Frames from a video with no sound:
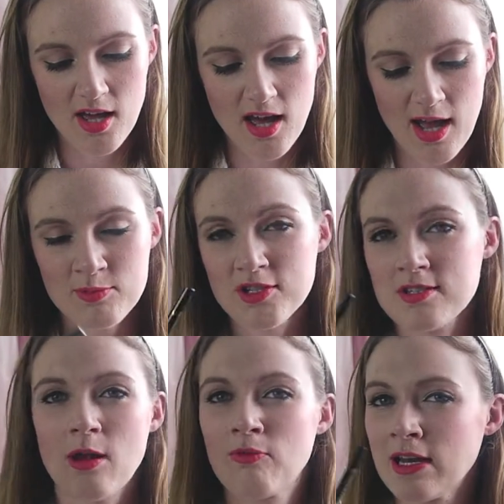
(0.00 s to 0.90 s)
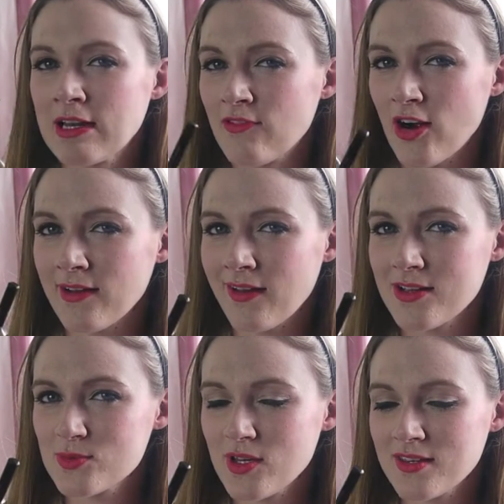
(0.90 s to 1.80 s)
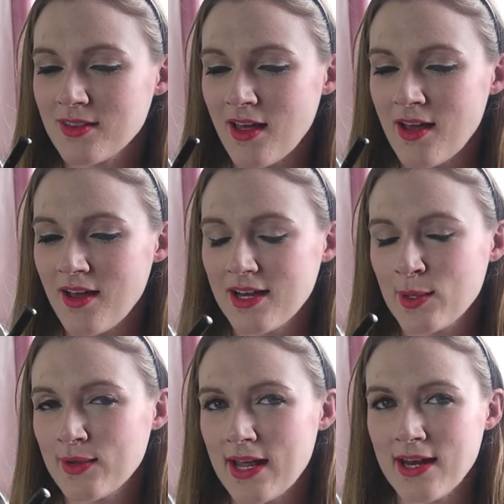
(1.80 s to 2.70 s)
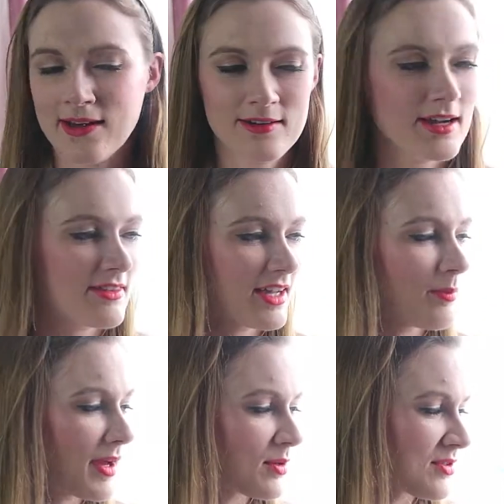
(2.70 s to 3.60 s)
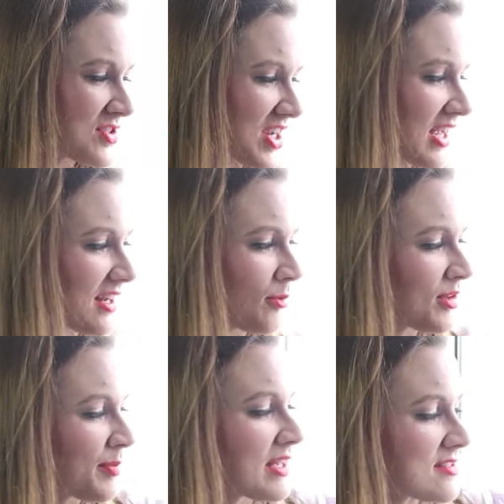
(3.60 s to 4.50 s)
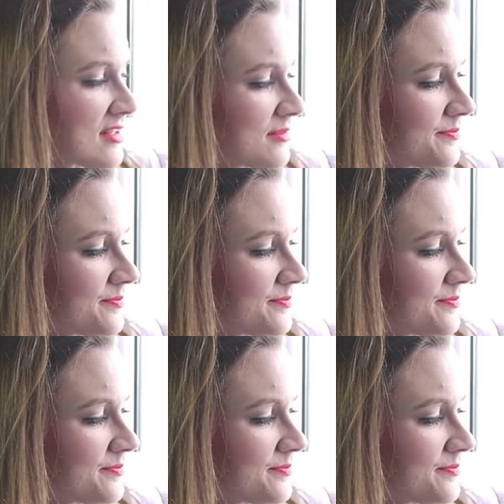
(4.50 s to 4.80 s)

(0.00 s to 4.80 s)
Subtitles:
I'm just not really very good with liquid eyeliner. I think I'm better with gel and with pencil.